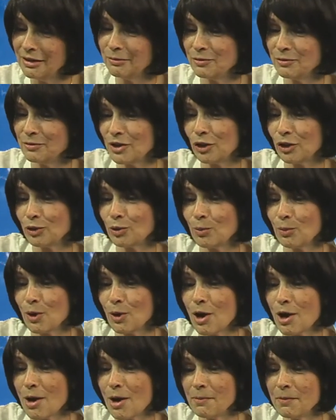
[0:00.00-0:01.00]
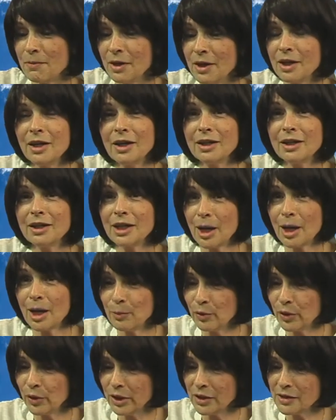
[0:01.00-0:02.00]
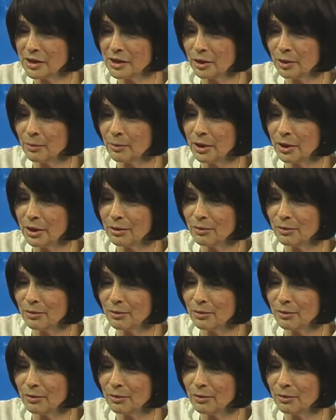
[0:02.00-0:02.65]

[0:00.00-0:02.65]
Dr. Bob, Gabrielle Silman,